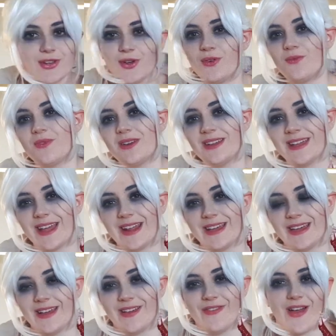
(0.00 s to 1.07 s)
Who wouldn't get a
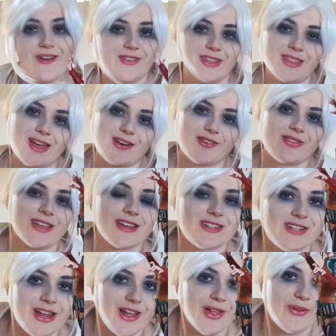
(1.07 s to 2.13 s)
kick of having that on their
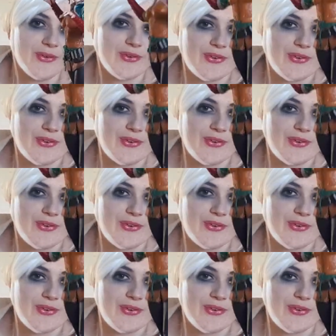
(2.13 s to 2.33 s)
shelf?